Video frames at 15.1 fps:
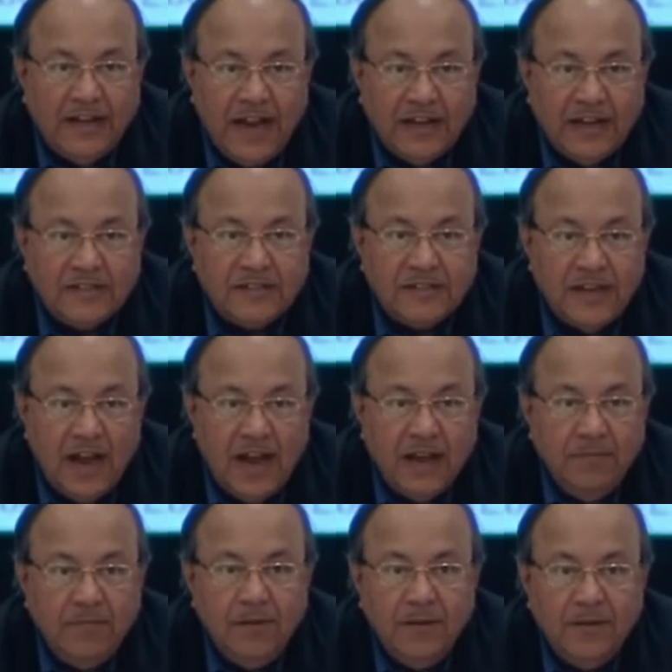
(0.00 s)
time,
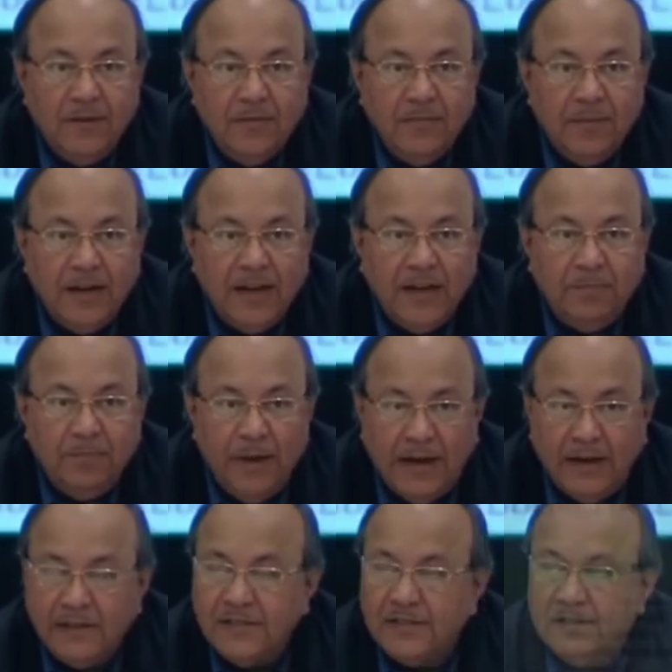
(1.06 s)
but it builds.